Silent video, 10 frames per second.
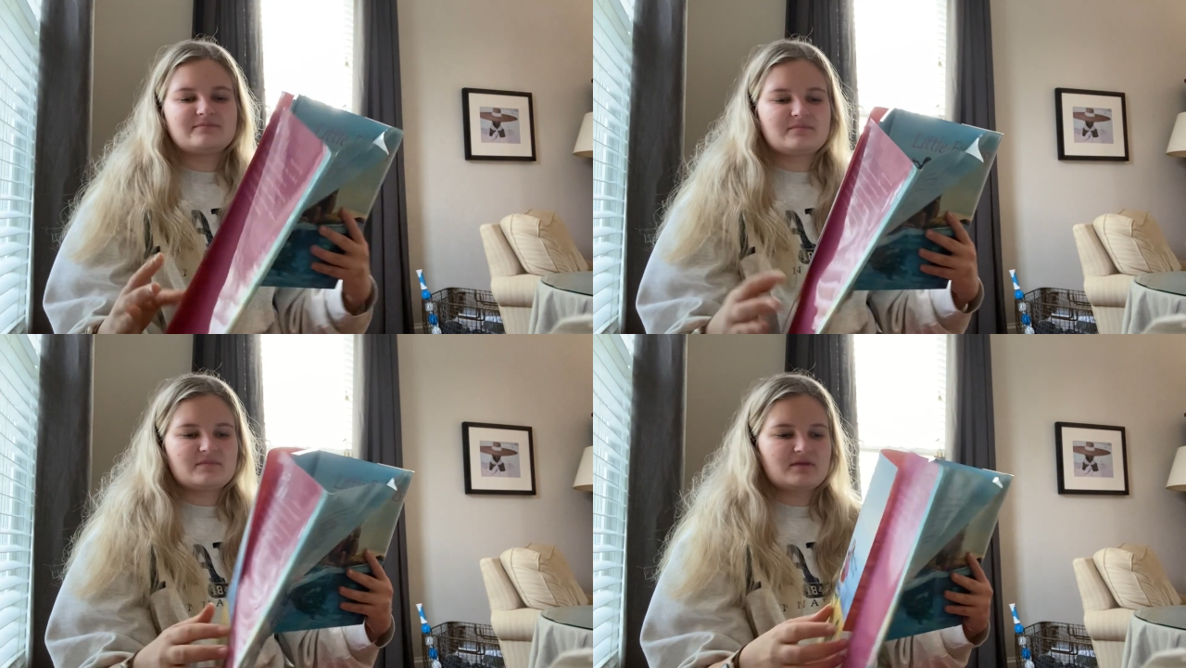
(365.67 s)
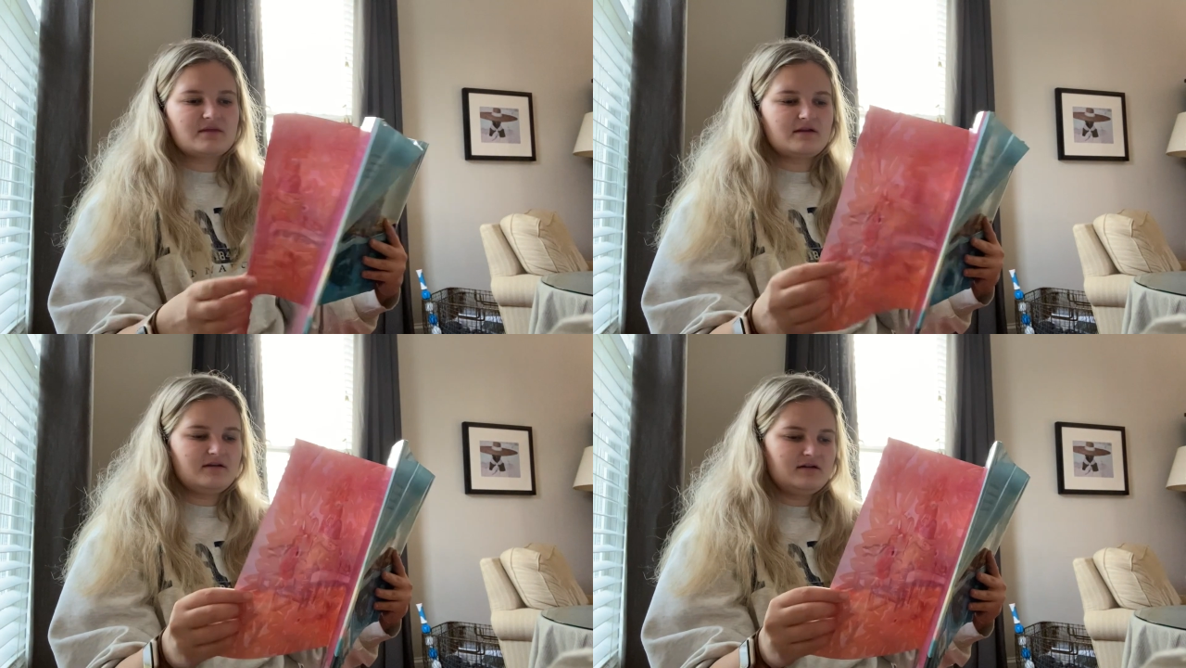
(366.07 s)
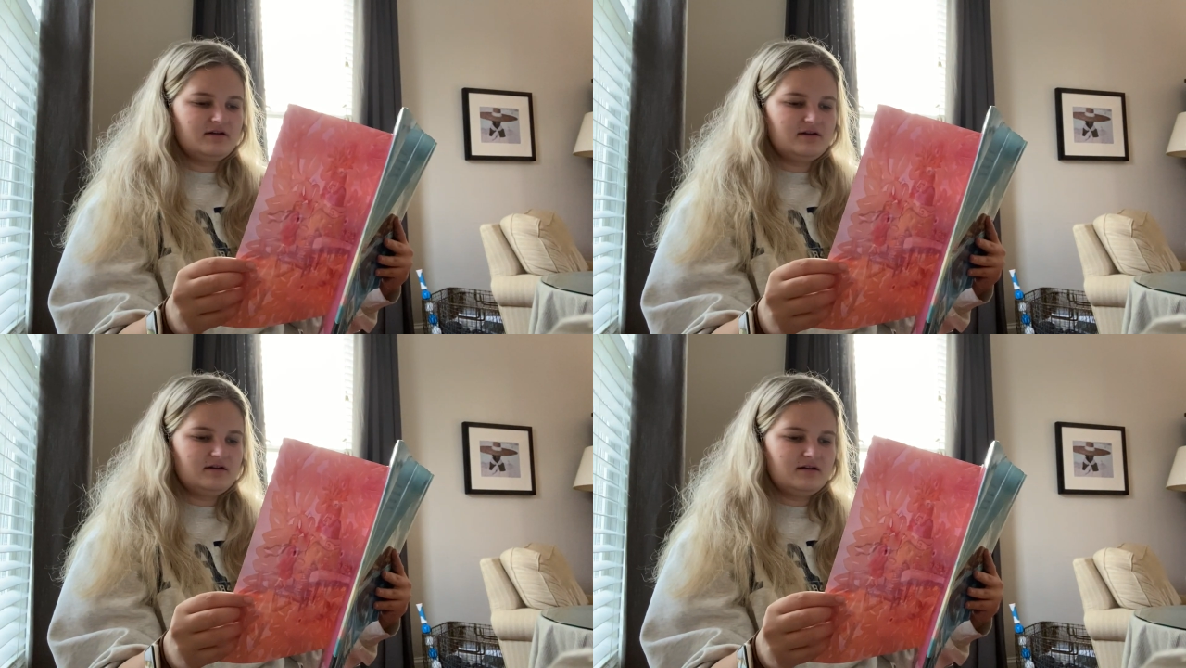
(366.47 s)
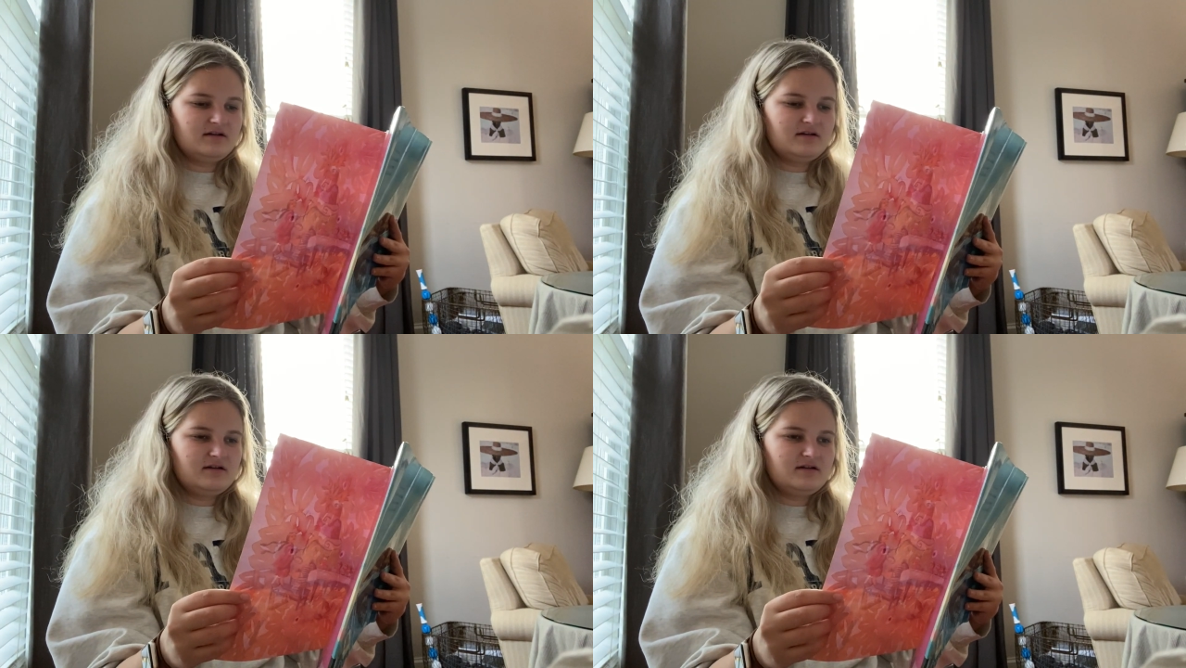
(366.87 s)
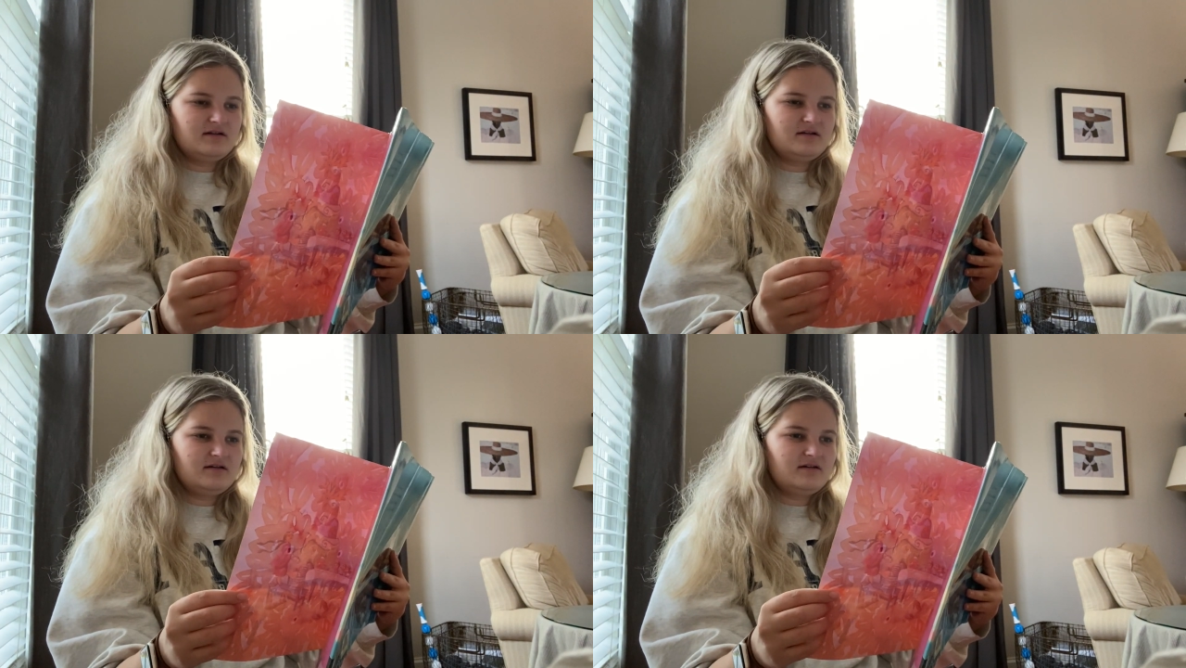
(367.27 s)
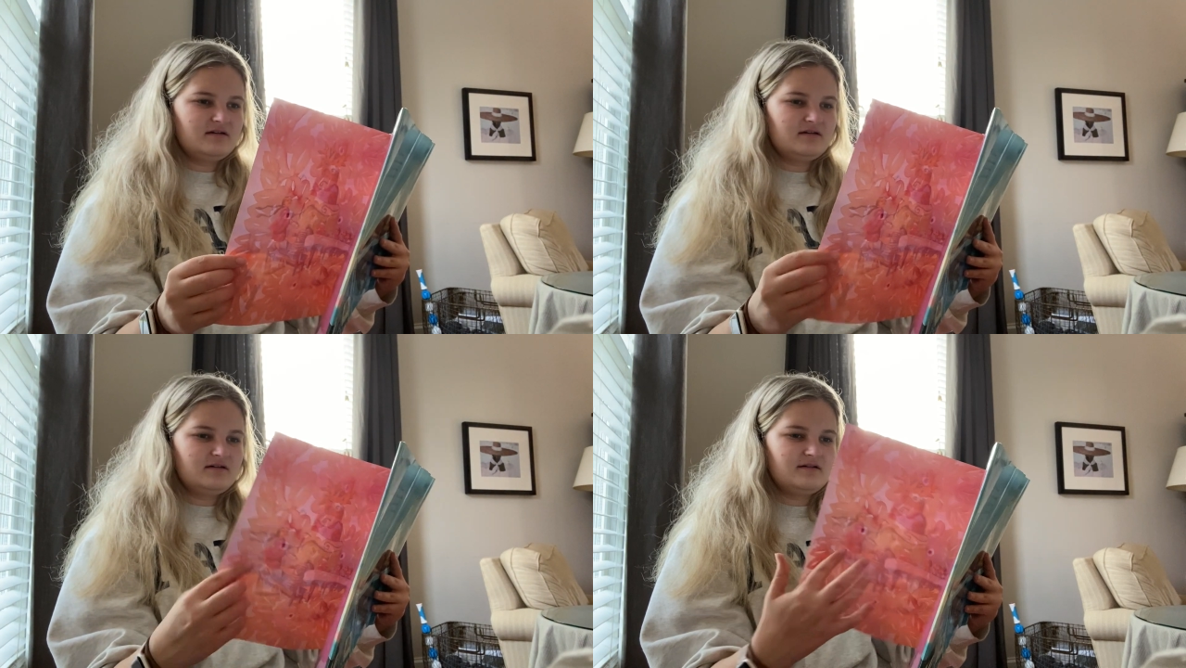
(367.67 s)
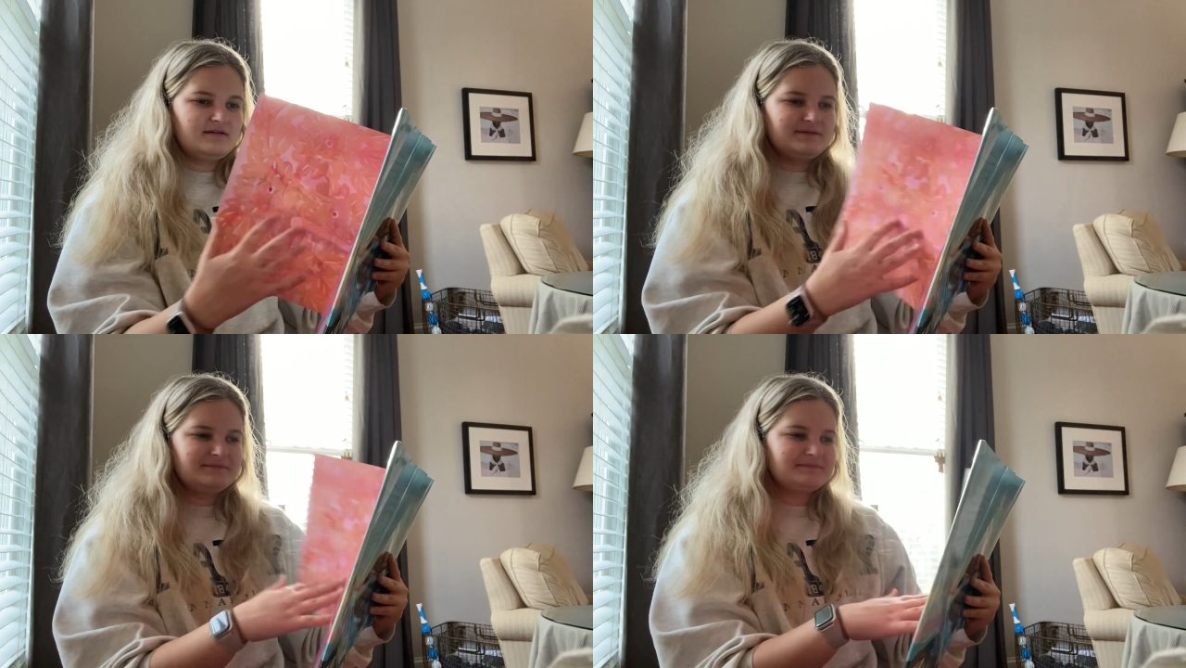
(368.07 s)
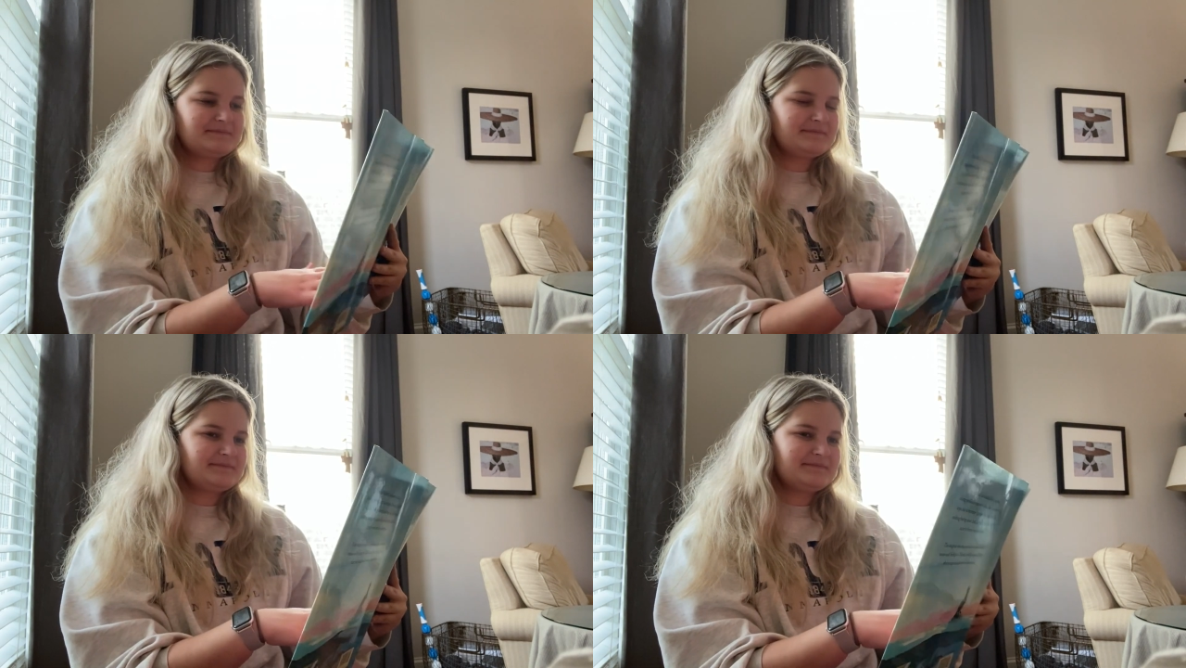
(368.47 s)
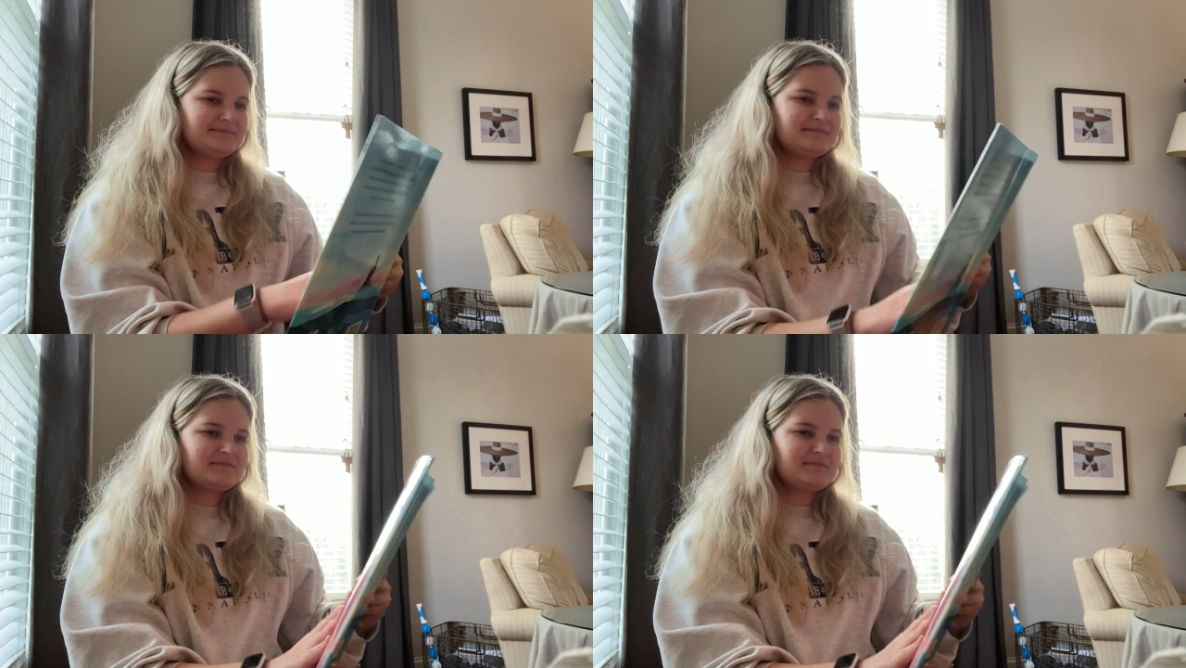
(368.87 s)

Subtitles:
[no speech]